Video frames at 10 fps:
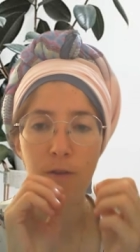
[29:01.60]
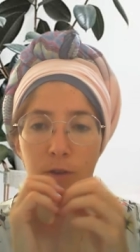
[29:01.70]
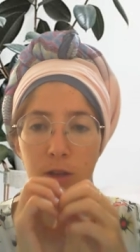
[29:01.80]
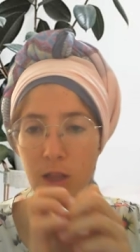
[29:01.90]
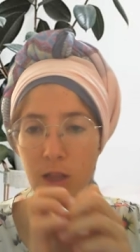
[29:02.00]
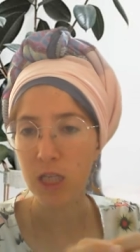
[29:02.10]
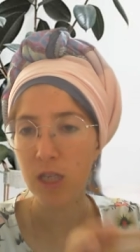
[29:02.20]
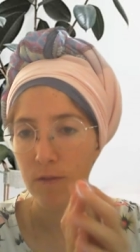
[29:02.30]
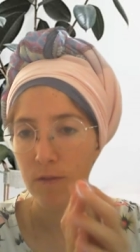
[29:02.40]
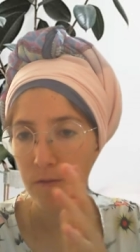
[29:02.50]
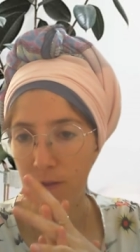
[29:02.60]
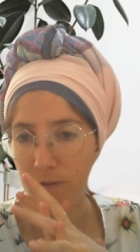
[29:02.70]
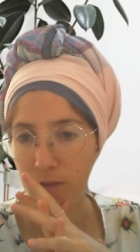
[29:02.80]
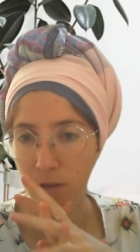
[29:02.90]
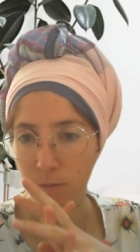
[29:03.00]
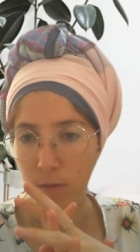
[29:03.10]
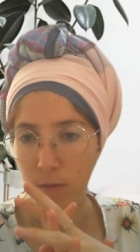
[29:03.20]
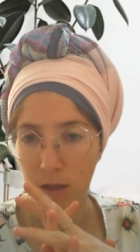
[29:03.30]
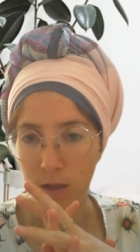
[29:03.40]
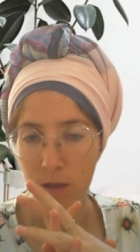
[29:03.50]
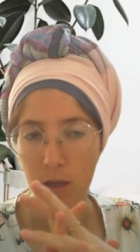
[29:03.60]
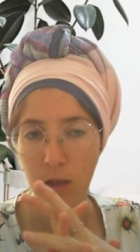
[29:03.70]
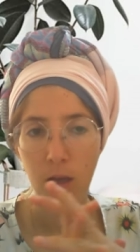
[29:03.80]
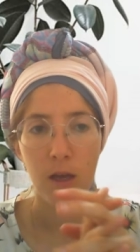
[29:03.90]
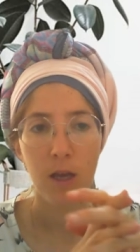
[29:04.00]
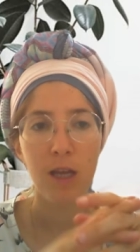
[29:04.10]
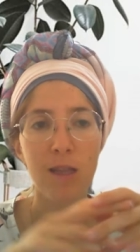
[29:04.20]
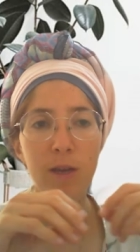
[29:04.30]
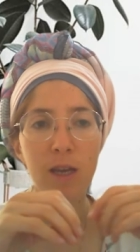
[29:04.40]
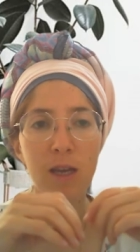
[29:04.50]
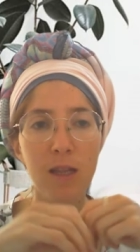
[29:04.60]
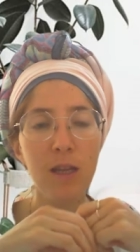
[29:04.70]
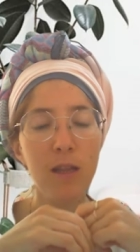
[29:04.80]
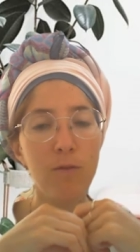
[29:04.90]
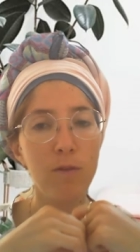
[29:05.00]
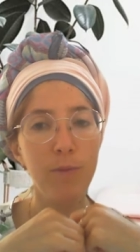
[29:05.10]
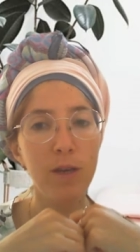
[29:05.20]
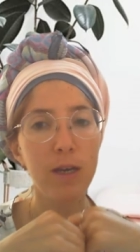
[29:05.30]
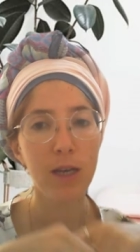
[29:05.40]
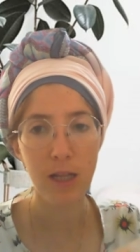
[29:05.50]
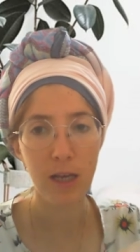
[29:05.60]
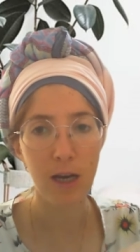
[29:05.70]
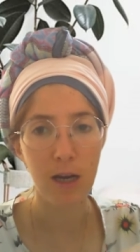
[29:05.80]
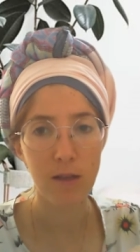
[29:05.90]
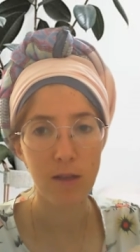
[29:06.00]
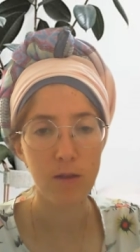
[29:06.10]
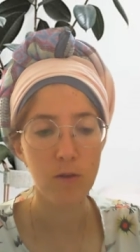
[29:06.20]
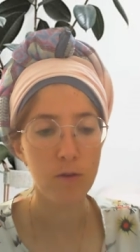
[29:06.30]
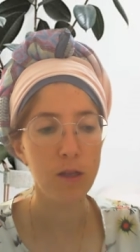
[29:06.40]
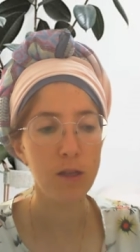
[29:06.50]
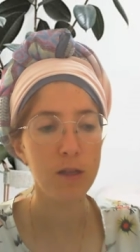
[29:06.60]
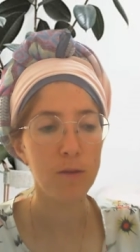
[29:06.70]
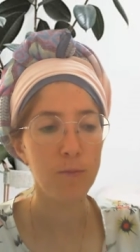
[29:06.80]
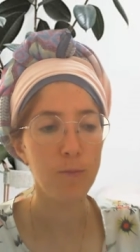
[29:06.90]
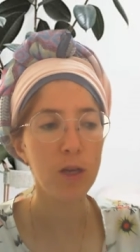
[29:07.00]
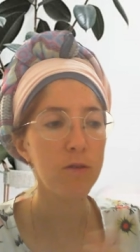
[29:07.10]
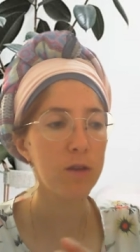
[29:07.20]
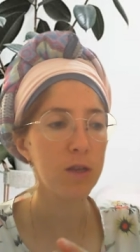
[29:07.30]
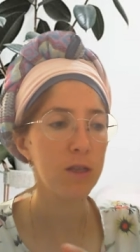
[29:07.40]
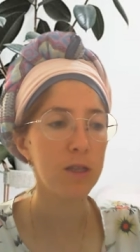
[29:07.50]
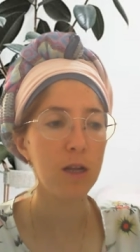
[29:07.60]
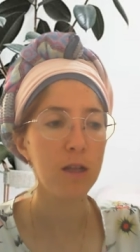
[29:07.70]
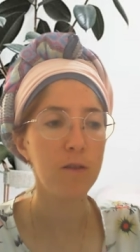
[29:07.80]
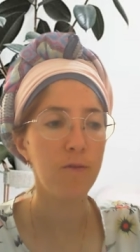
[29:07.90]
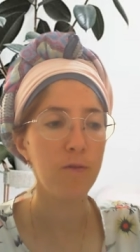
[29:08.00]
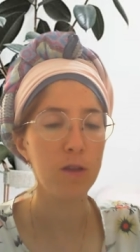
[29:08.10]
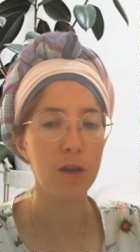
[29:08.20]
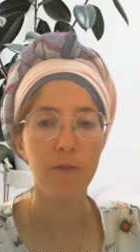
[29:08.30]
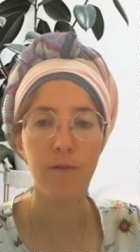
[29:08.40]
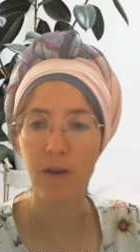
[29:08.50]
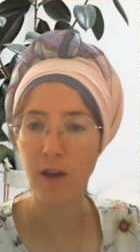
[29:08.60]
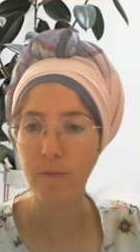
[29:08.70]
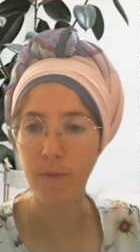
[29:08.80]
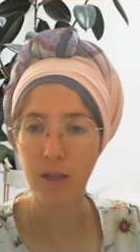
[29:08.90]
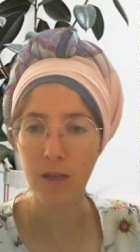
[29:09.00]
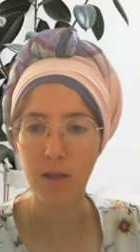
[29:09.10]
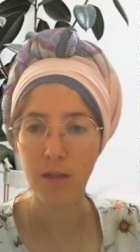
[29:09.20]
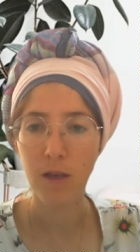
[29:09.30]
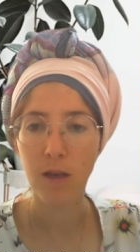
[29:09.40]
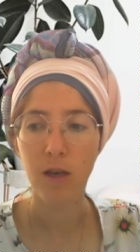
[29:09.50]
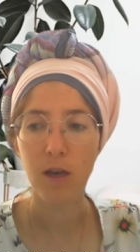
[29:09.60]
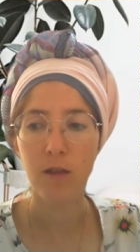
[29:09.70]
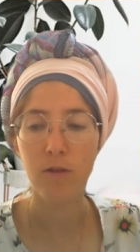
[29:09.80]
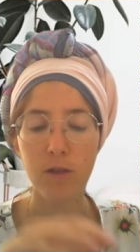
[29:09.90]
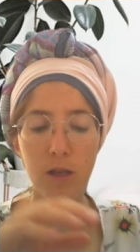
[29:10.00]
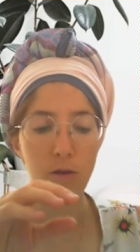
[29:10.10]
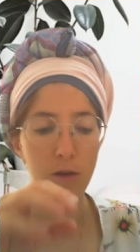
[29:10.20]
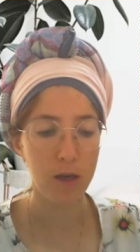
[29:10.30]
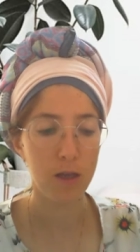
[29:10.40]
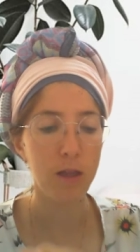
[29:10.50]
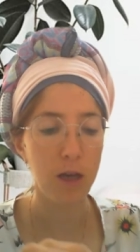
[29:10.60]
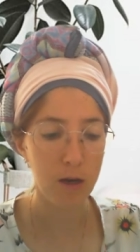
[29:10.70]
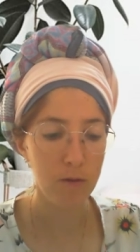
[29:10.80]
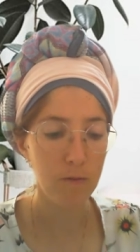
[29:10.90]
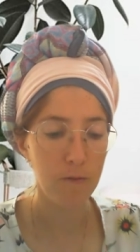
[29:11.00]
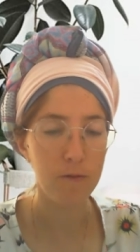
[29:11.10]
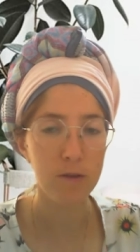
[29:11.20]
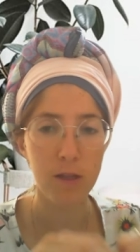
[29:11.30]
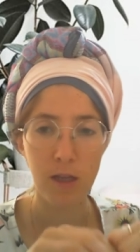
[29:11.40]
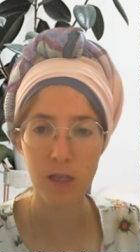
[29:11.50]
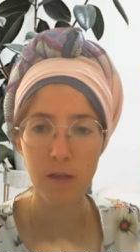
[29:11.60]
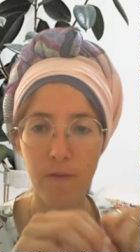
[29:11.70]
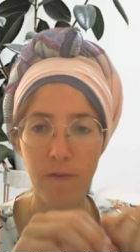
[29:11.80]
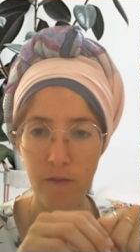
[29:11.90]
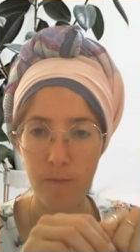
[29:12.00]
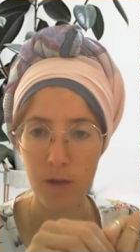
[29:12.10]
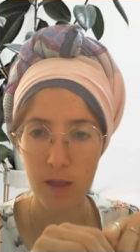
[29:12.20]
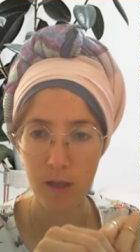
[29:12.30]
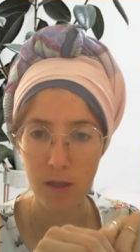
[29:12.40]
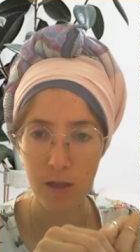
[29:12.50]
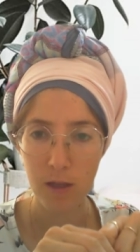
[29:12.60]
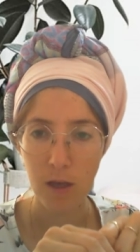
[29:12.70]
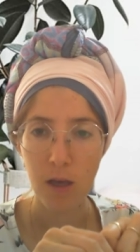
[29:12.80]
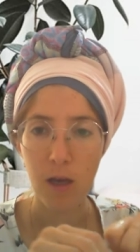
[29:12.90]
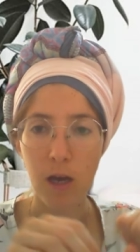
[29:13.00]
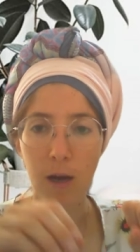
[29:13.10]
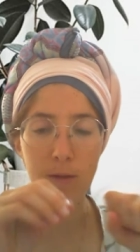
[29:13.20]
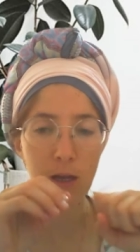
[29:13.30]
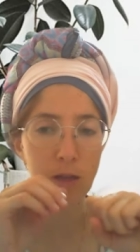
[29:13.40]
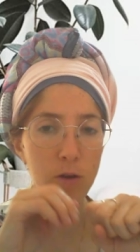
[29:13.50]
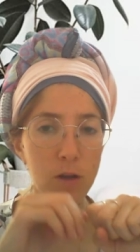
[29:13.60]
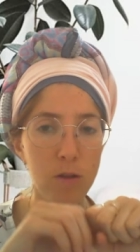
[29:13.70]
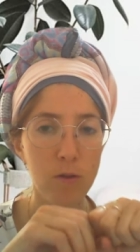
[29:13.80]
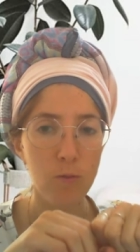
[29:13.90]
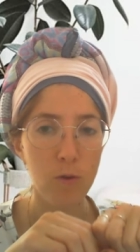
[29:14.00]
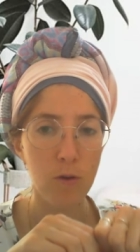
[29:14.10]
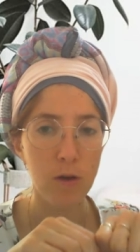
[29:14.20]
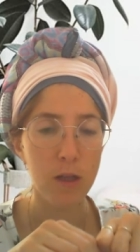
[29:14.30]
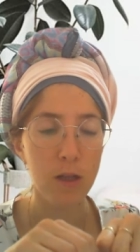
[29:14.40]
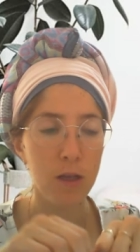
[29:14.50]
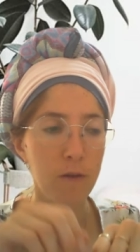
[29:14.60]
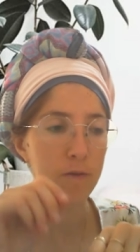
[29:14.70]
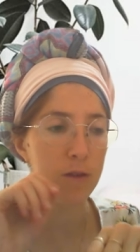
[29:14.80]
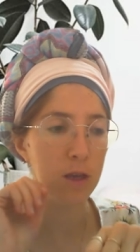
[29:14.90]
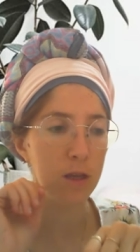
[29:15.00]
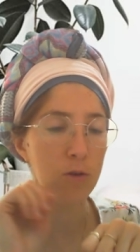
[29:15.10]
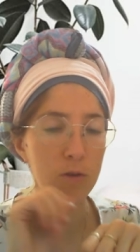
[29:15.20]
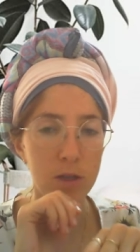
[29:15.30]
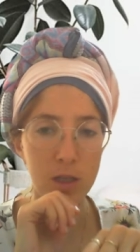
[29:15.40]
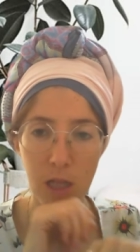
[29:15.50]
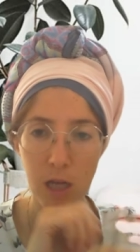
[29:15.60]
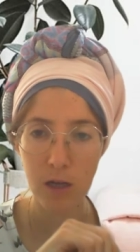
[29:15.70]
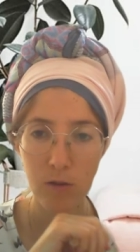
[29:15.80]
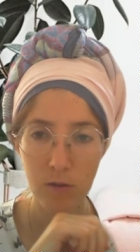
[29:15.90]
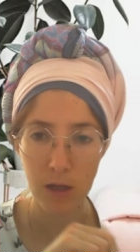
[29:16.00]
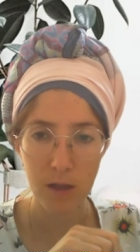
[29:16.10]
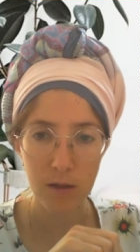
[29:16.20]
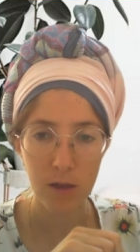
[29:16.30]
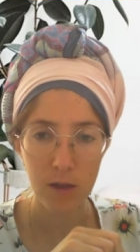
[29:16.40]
for at least 15 minutes. In the beginning, it will be really hard. So in the beginning, you can start for like 5 minutes, and you say, okay, now for the next 5 minutes, I'm not going to worry if the door is locked or not